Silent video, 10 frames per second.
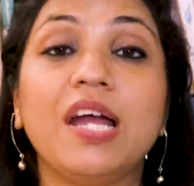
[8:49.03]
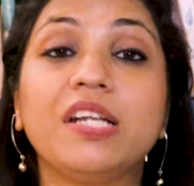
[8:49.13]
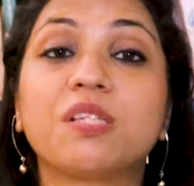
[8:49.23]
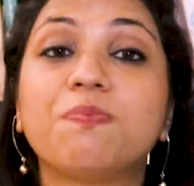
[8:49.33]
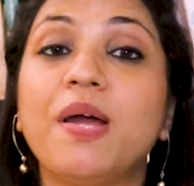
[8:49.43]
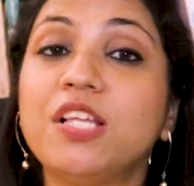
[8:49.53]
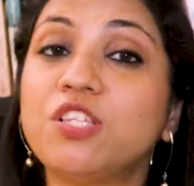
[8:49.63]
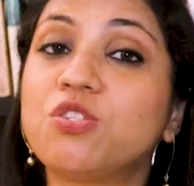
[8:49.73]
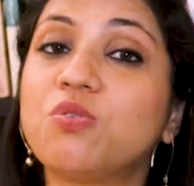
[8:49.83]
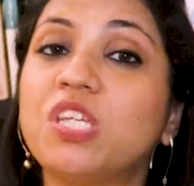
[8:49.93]
it's
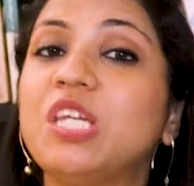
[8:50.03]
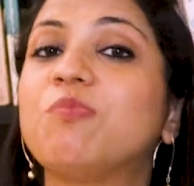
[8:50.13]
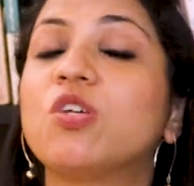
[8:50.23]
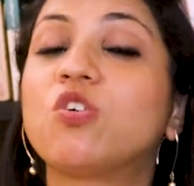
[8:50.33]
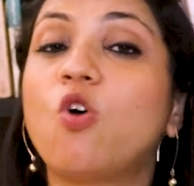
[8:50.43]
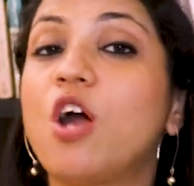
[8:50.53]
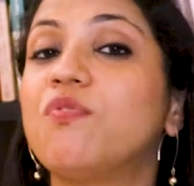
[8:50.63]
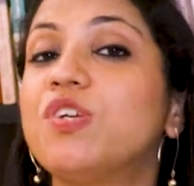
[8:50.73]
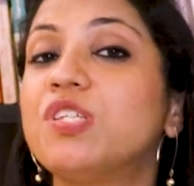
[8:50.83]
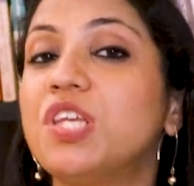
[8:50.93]
best to keep the
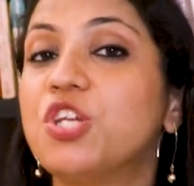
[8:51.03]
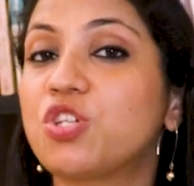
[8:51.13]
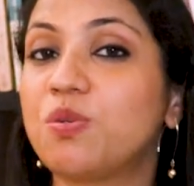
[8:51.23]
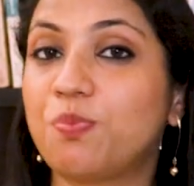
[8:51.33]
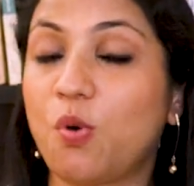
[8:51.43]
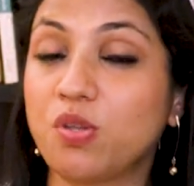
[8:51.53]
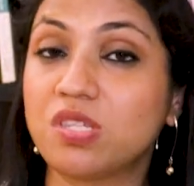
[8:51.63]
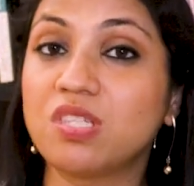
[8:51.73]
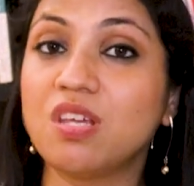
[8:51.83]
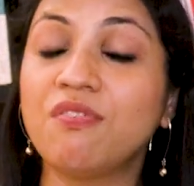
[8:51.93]
conversation
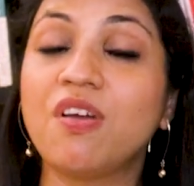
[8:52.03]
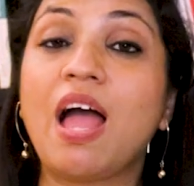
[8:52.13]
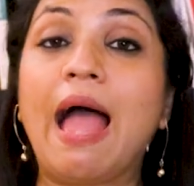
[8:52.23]
positive